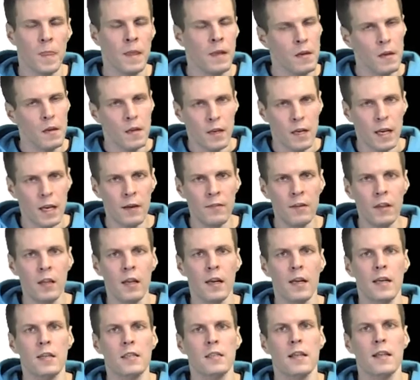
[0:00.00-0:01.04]

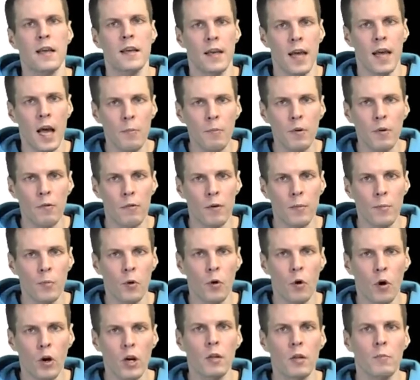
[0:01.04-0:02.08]
Nevertheless, they can be
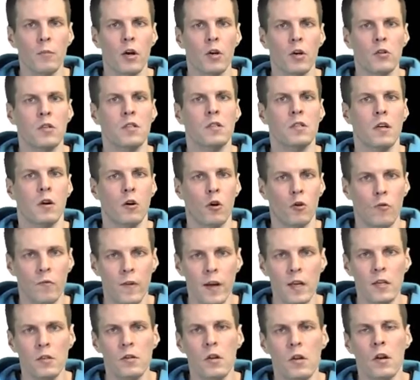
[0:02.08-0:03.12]
reported because it's a
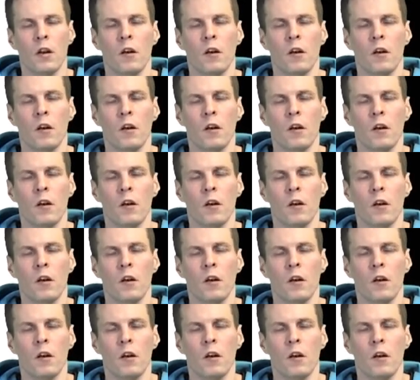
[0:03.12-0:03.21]
convention,